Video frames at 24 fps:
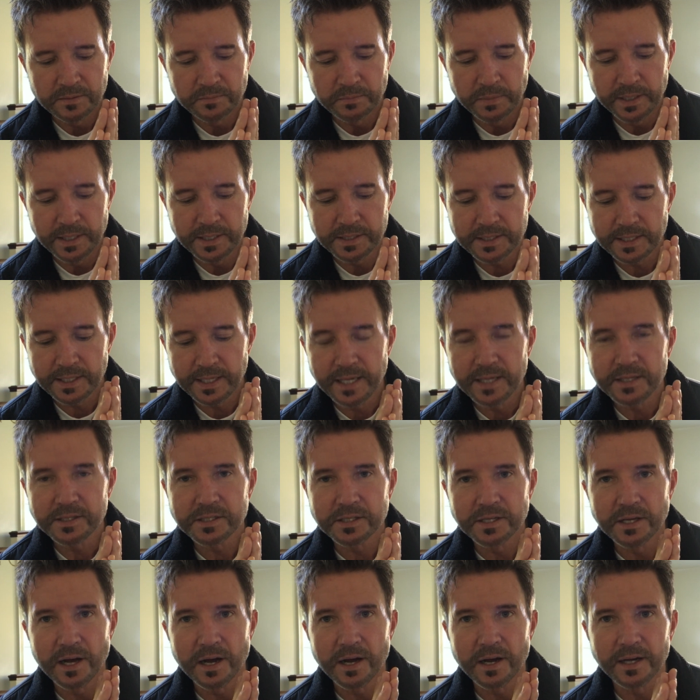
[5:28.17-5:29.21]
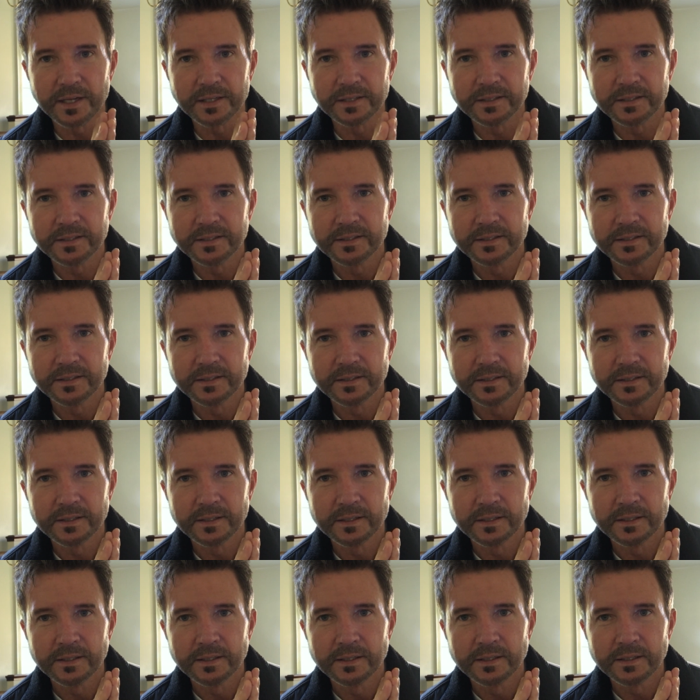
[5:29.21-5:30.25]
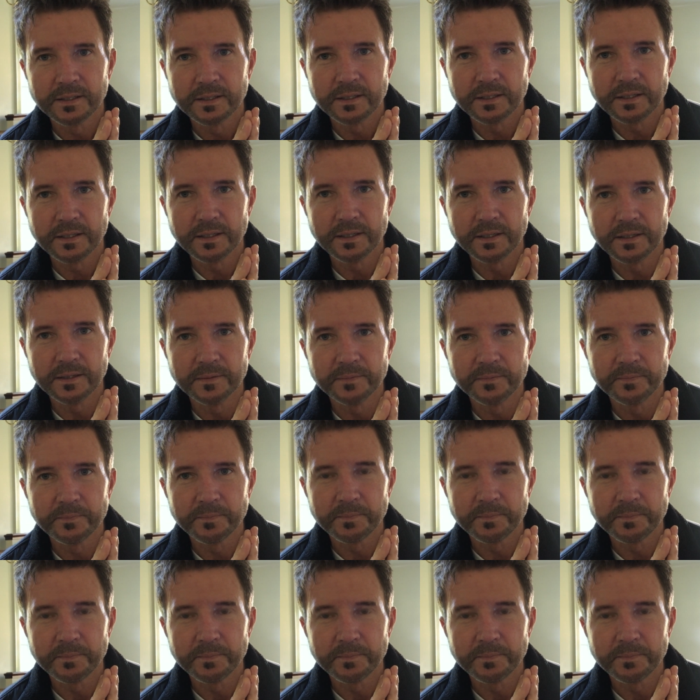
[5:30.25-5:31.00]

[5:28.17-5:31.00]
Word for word: but it's against God. Um,